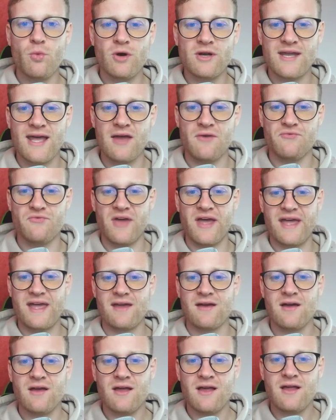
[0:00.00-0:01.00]
would have
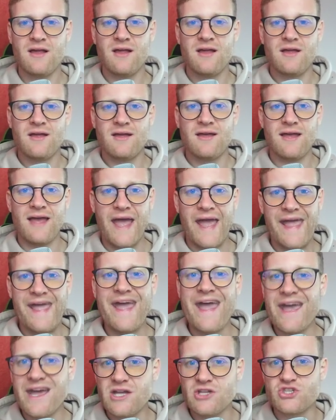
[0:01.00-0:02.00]
a
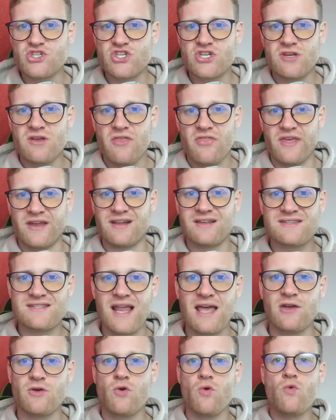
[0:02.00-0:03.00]
edge that is
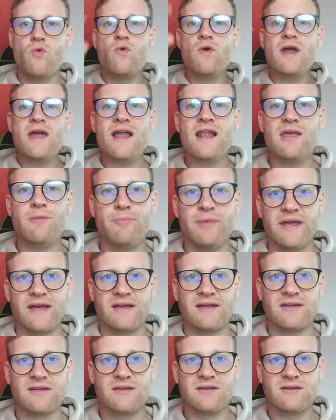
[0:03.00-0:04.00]
like really
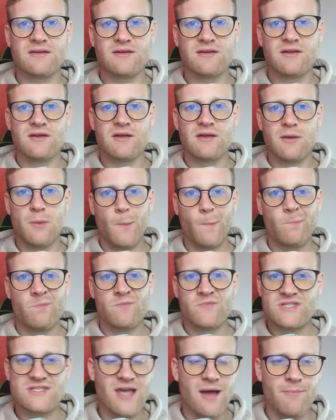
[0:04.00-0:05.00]
big,
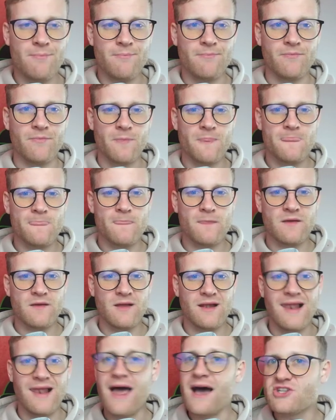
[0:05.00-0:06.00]
some
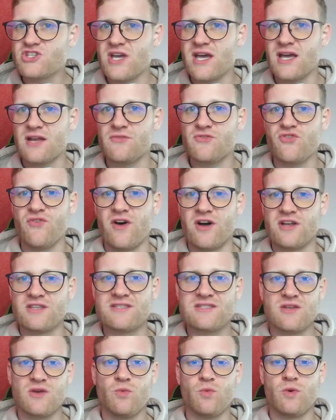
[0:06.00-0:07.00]
large hedge
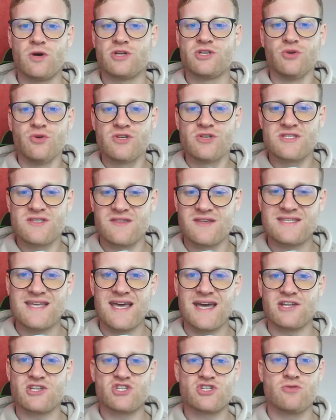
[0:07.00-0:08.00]
funds would use this
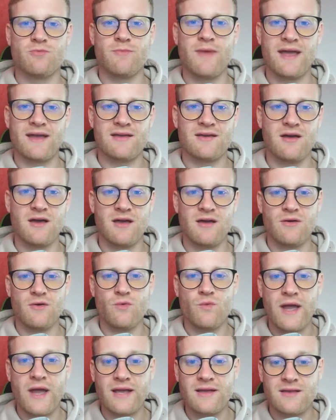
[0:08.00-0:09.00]
edge to make
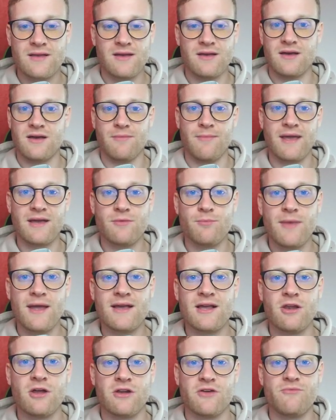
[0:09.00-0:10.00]

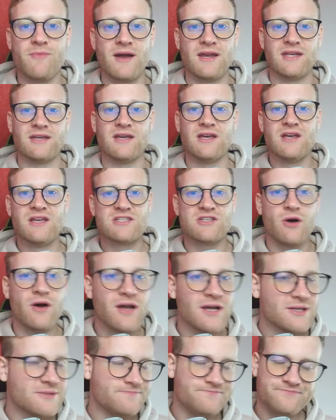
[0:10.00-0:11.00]
a lot of money.
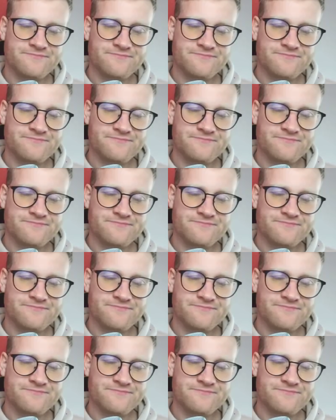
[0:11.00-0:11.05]
So,